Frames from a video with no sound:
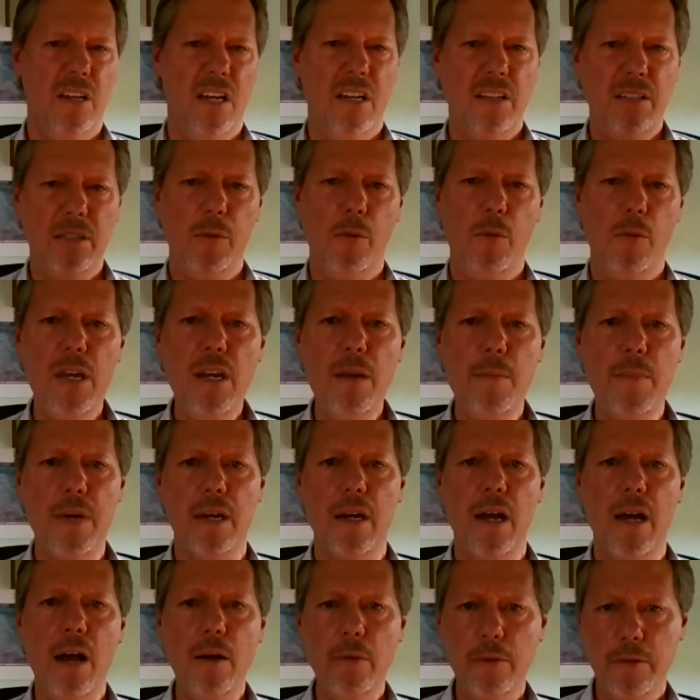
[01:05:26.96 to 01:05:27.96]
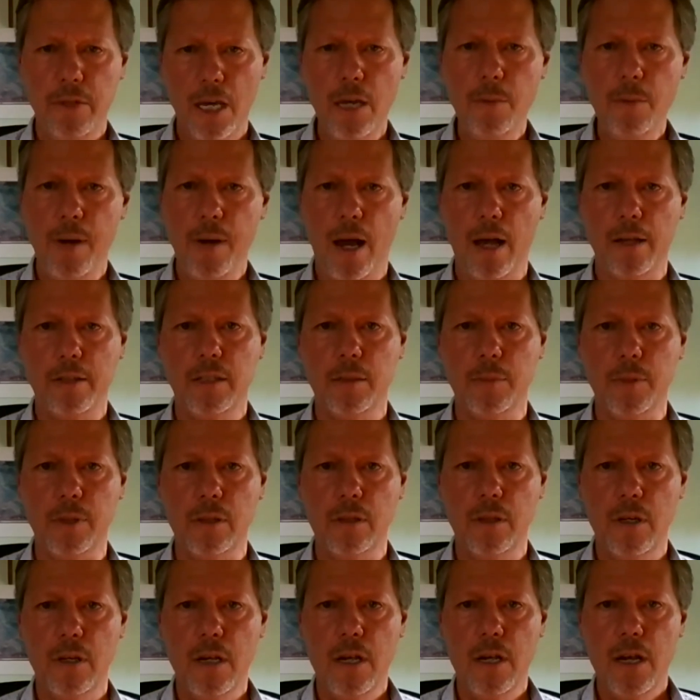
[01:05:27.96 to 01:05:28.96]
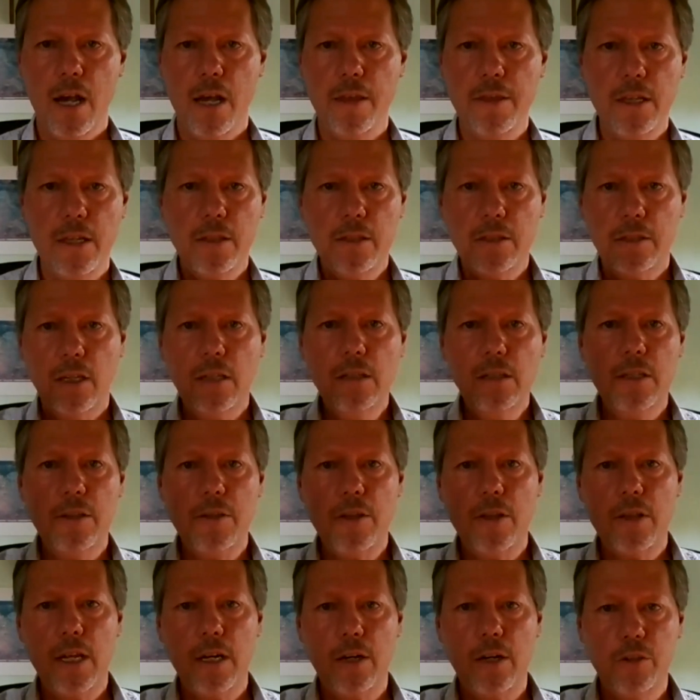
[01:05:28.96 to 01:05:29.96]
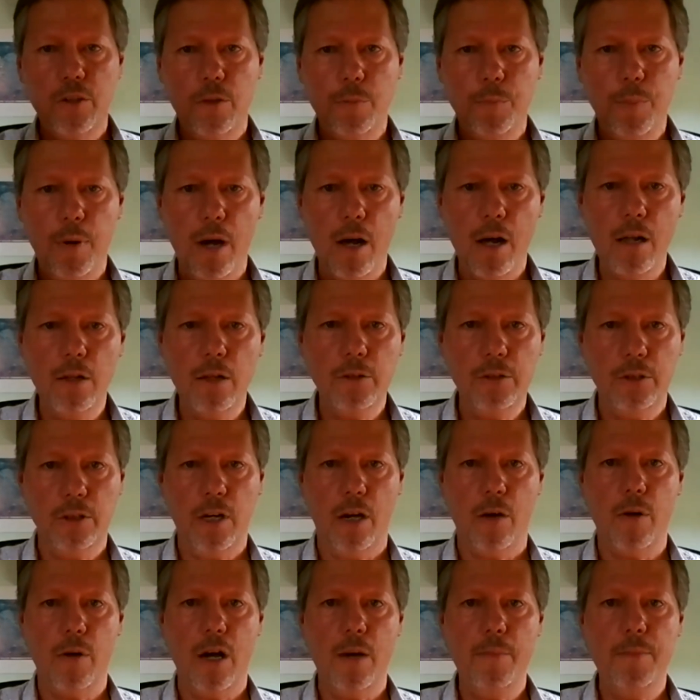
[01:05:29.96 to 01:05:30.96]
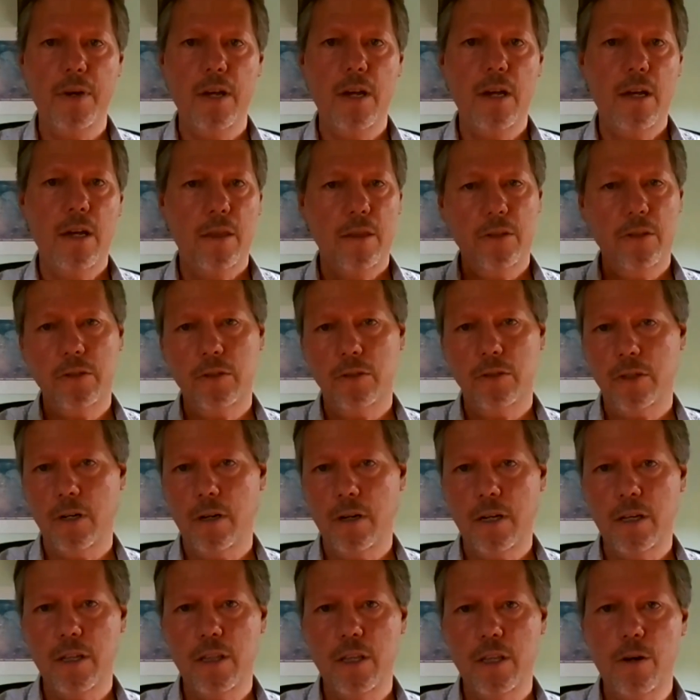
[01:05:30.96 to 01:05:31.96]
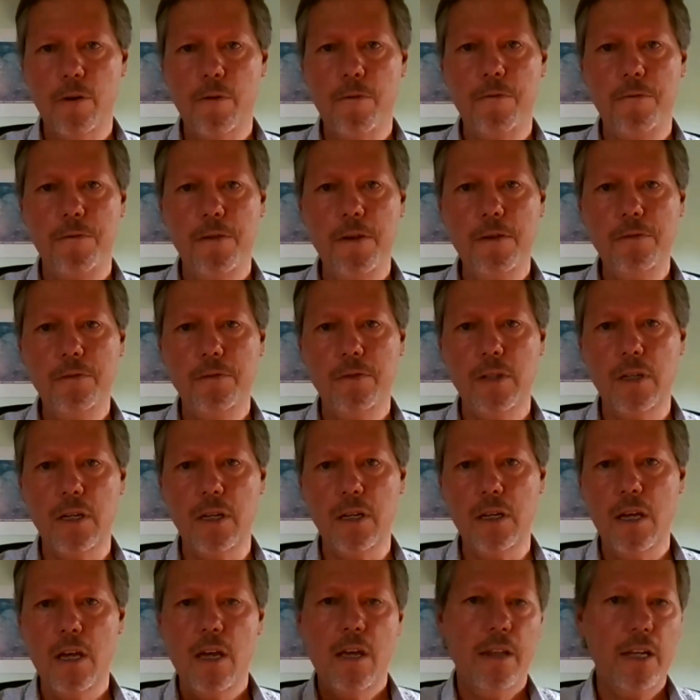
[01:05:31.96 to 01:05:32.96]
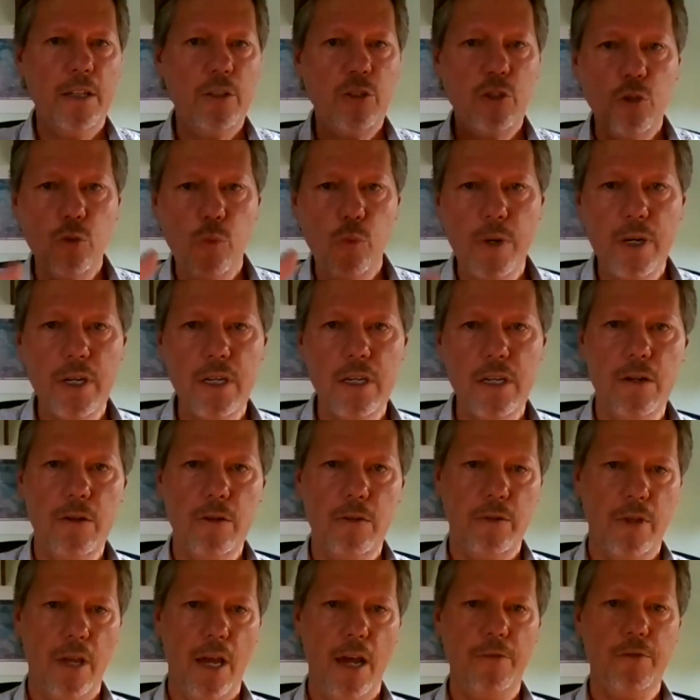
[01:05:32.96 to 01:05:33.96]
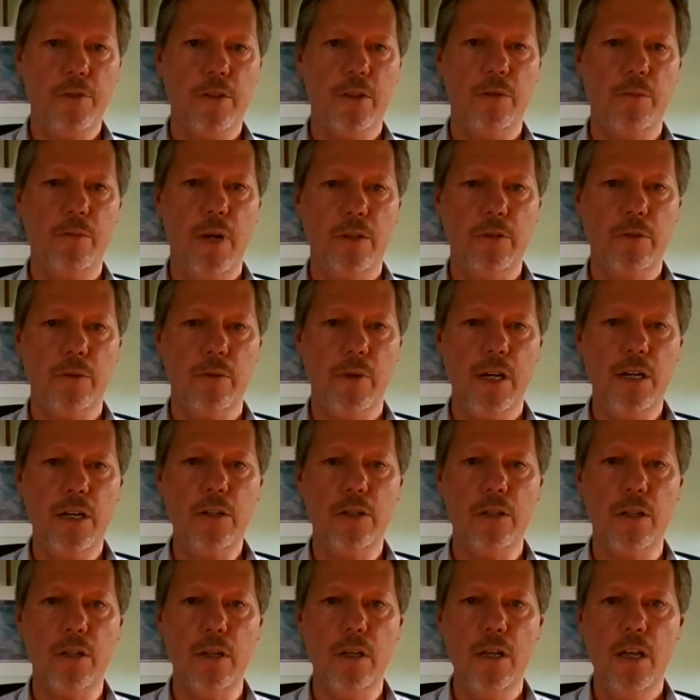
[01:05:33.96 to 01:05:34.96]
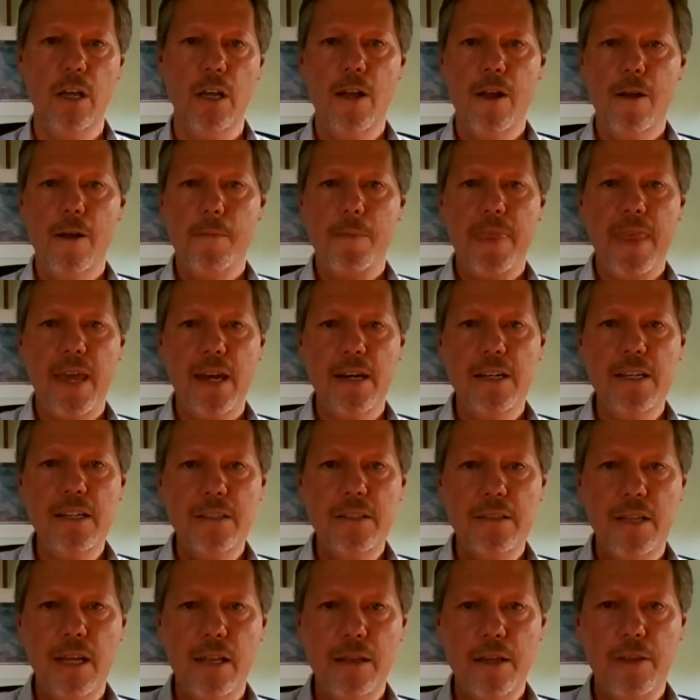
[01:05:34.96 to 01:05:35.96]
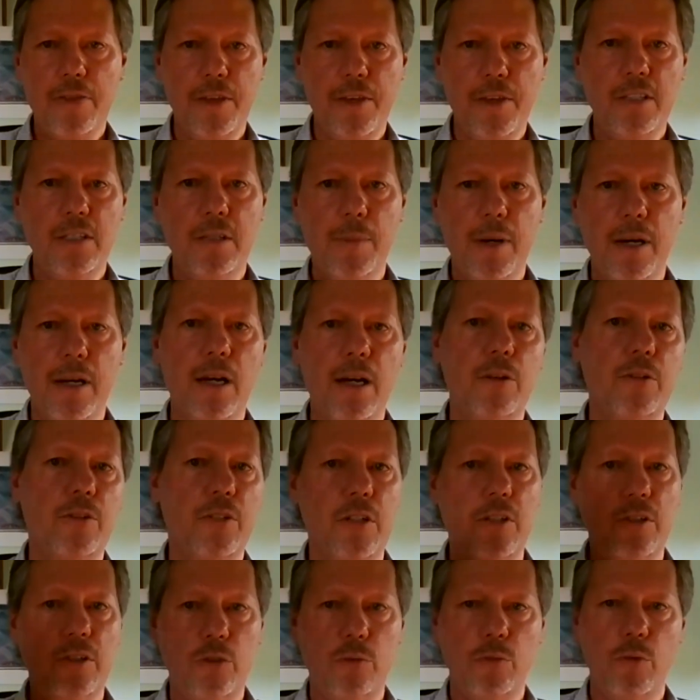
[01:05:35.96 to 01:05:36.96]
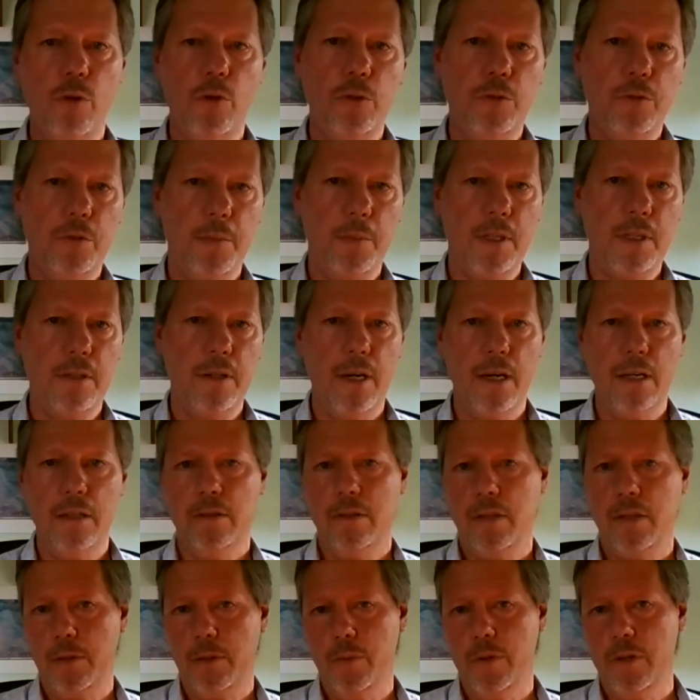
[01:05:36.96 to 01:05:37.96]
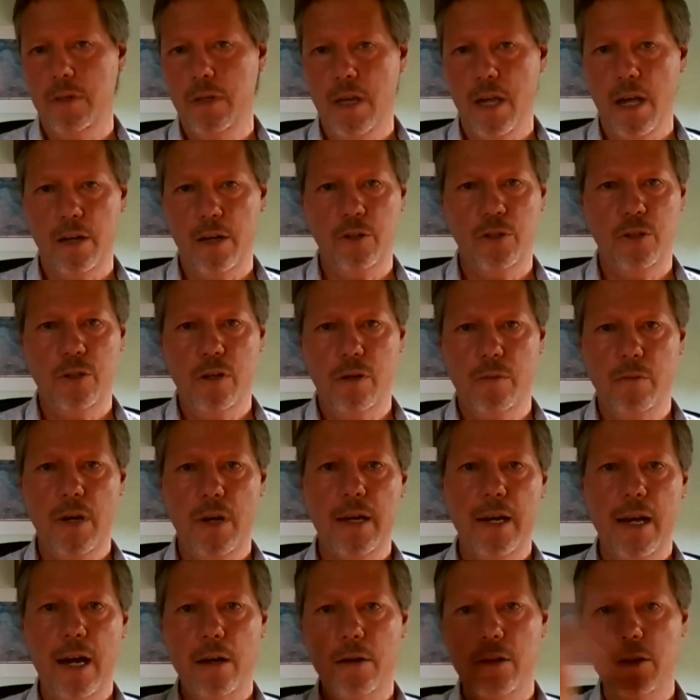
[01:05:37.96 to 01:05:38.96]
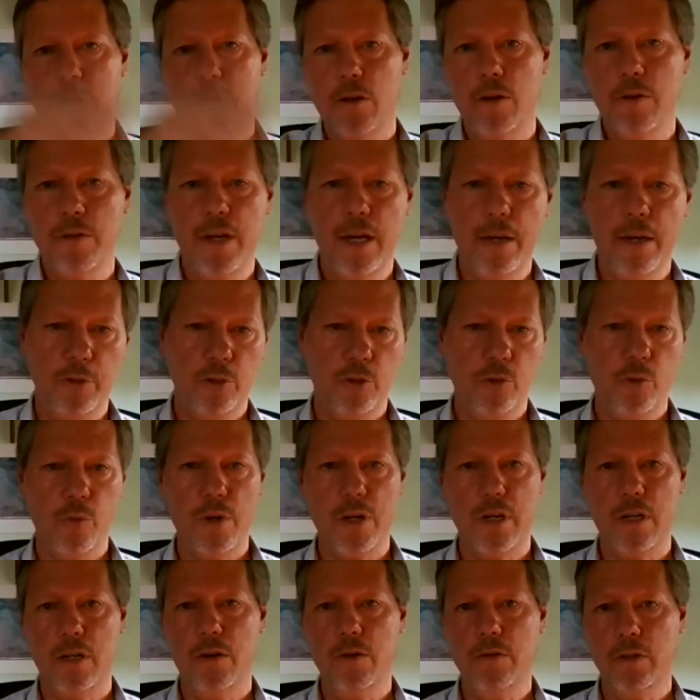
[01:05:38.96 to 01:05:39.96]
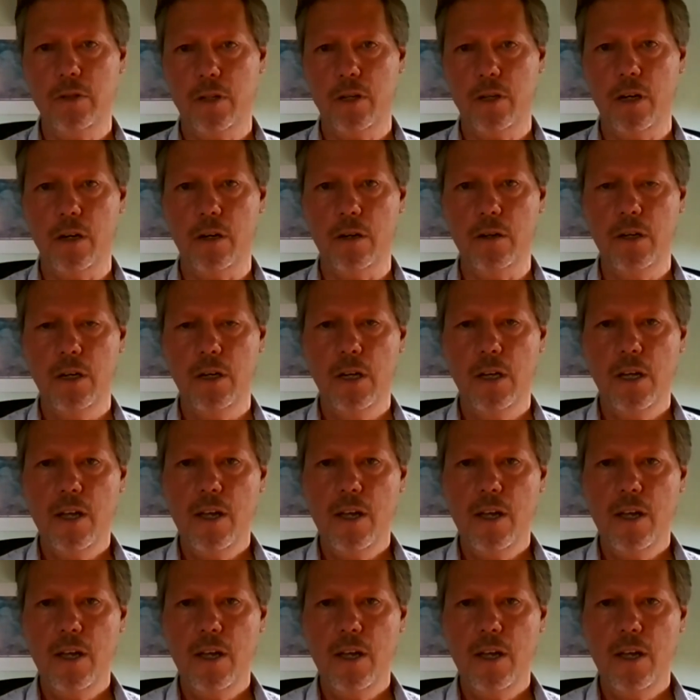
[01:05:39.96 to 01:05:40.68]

And so, wait a minute, how is that possible? And then suddenly the letters of Paul show up. This is starting in the year 50. That's 20 years after the resurrection. And he's telling things about how Jesus rose from the dead. It's like, well, yeah, sure, right. How do you know that it was 20 years ago?